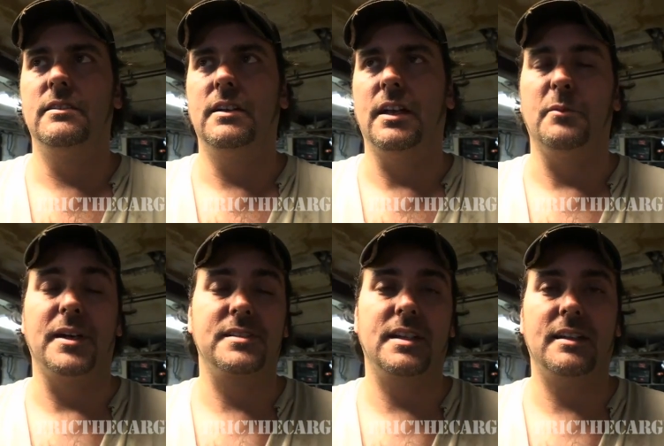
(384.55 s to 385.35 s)
you know,
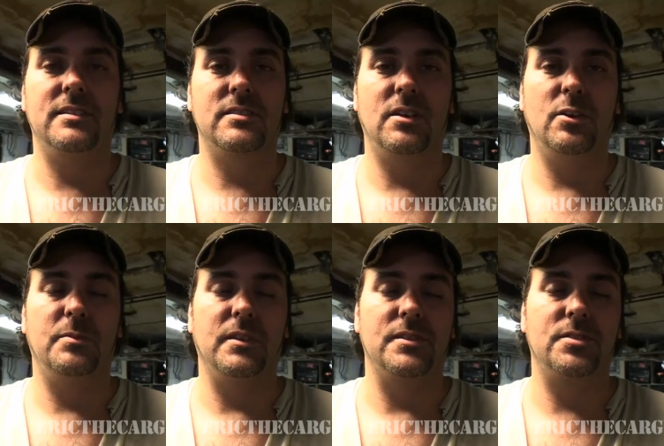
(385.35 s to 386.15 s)
my
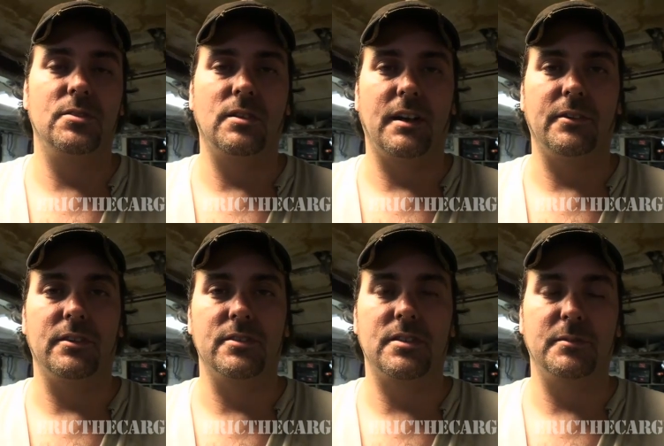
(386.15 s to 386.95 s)
stethoscope or a
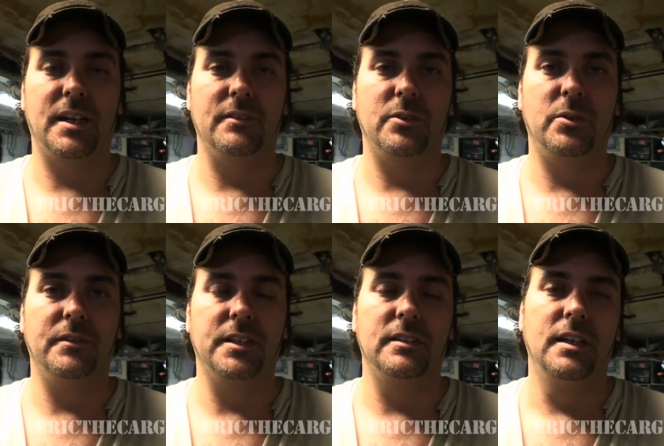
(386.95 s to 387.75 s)
screwdriver or some kind of
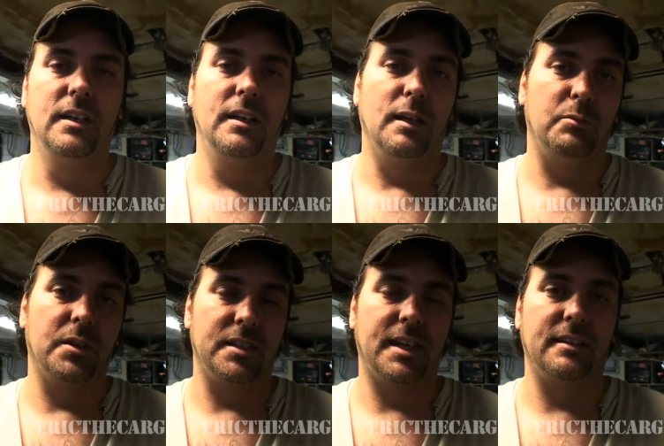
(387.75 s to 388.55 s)
equivalent and
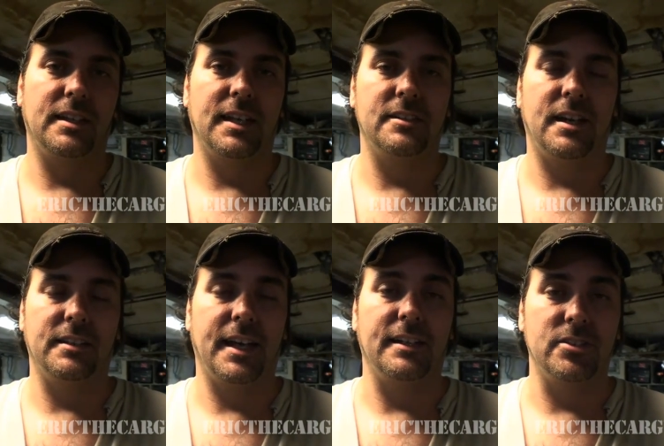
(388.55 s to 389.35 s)
put it down that,
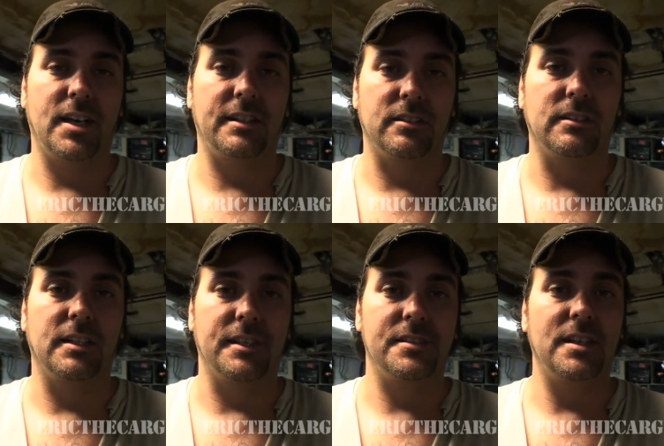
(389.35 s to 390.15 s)
on that injector
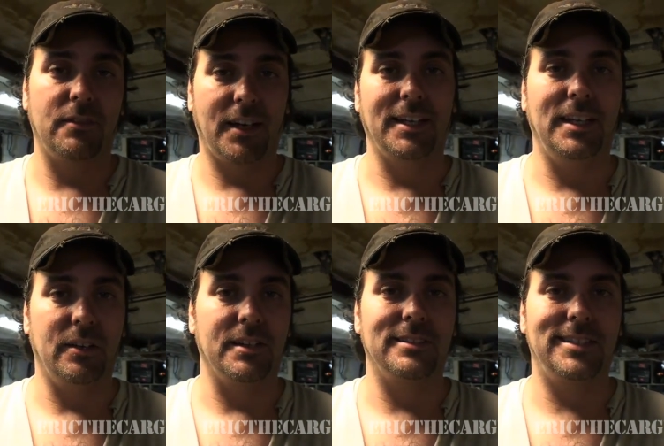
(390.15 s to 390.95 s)
and see if I could
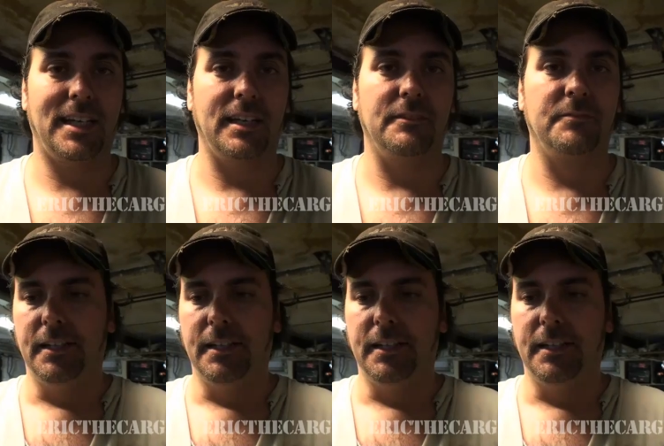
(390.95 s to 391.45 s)
hear it ticking.